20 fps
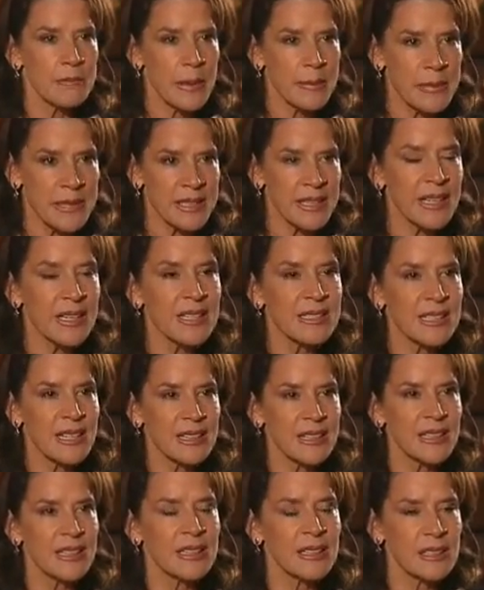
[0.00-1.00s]
But because
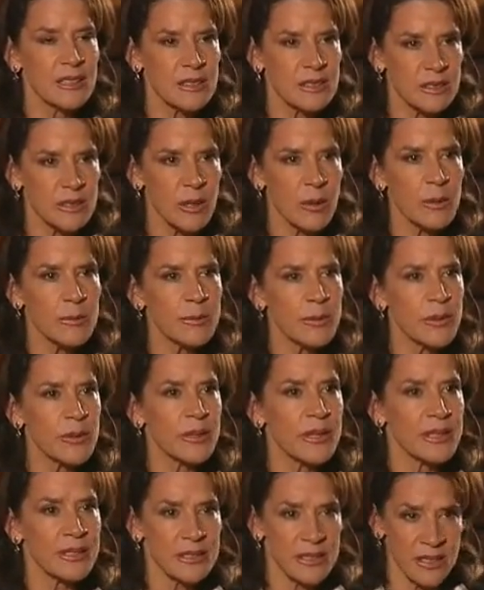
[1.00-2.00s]
I think it is so
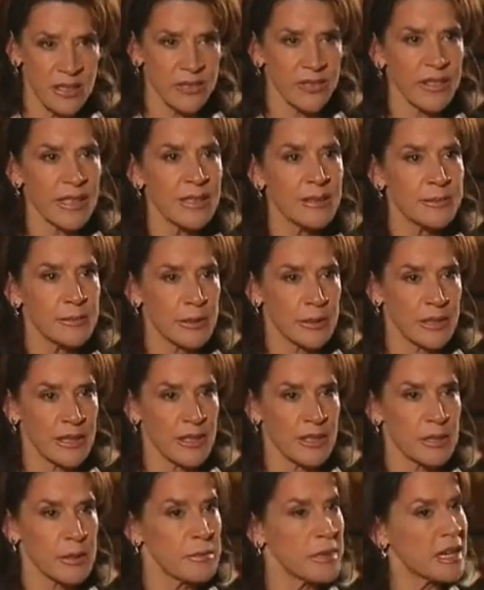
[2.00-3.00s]
important to defeat Bill
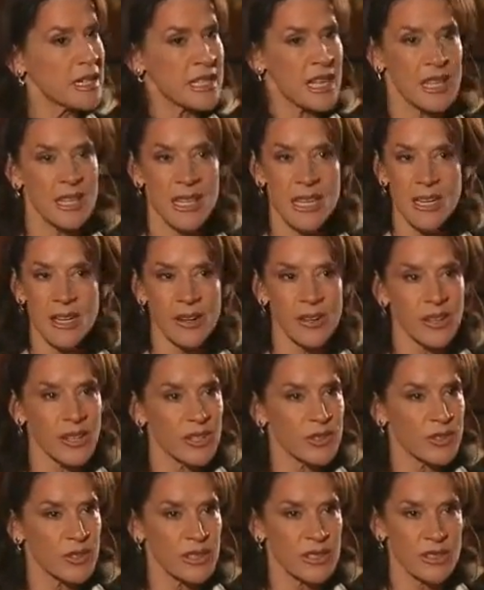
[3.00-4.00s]
Nelson, because I think our
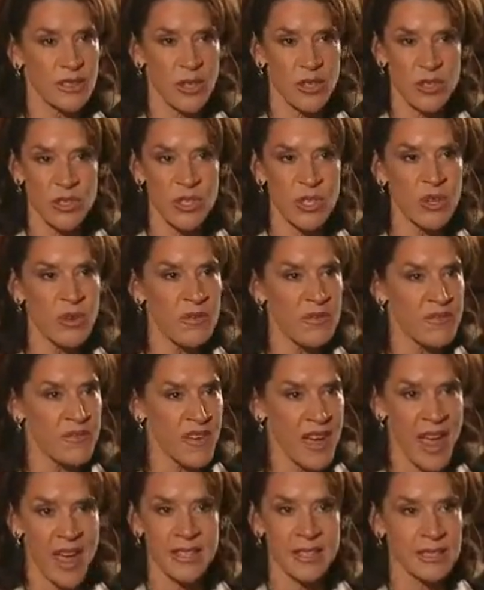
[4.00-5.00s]
country is on two
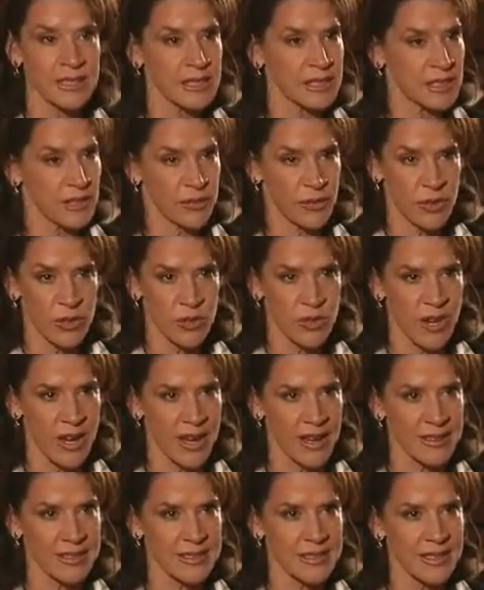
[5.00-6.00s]
vastly different
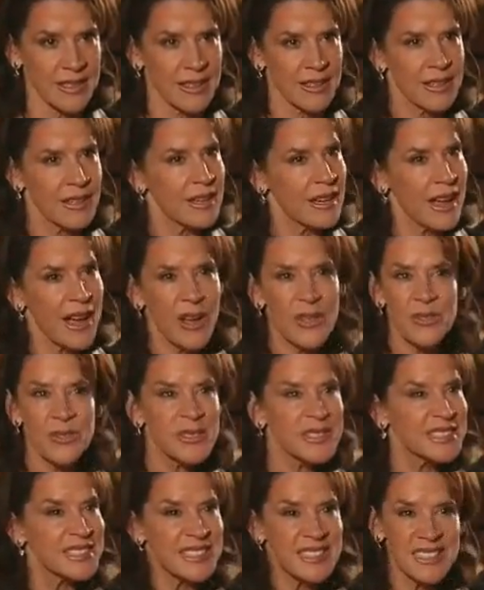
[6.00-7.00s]
tracks, I was
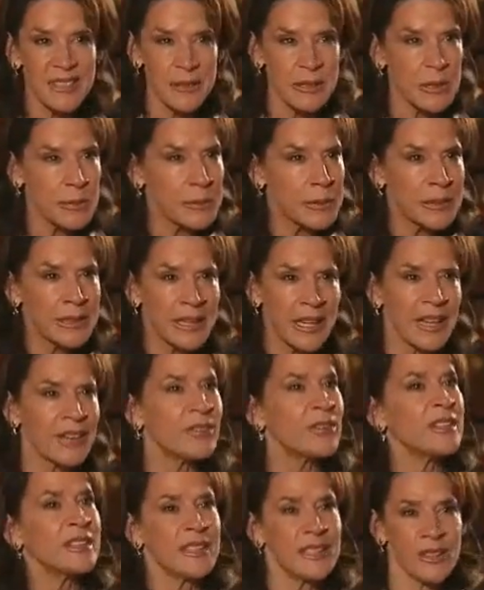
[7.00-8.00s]
willing to put
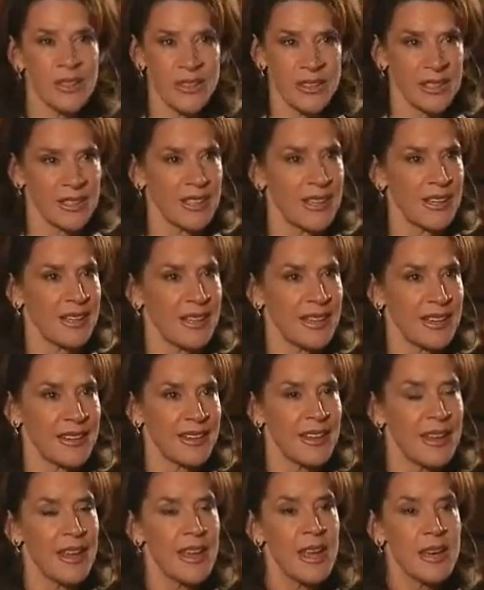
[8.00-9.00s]
everything on the
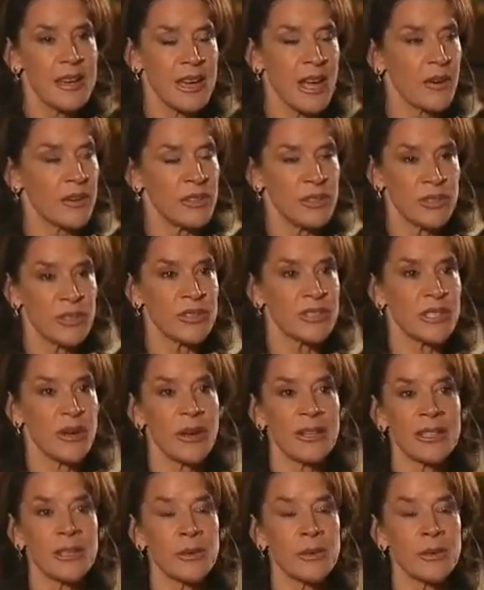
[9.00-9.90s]
line. Now, in doing so, I